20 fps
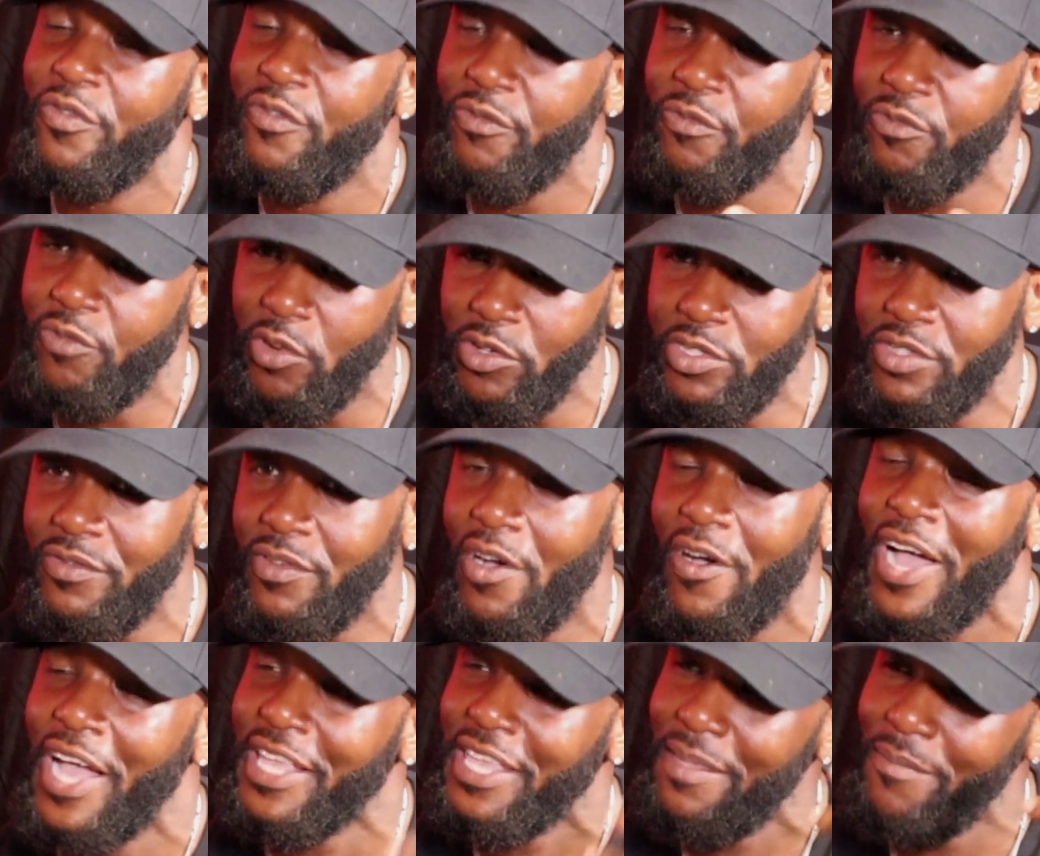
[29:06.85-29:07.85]
So
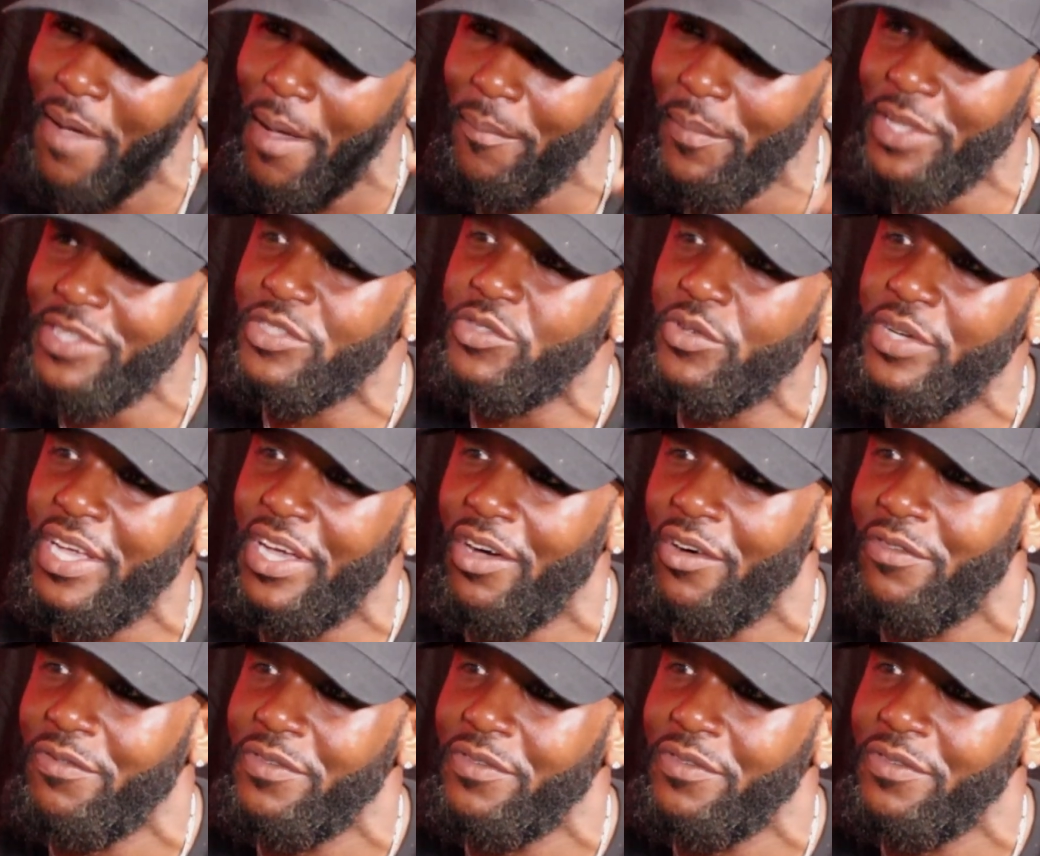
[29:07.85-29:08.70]
first of all, I keep my mental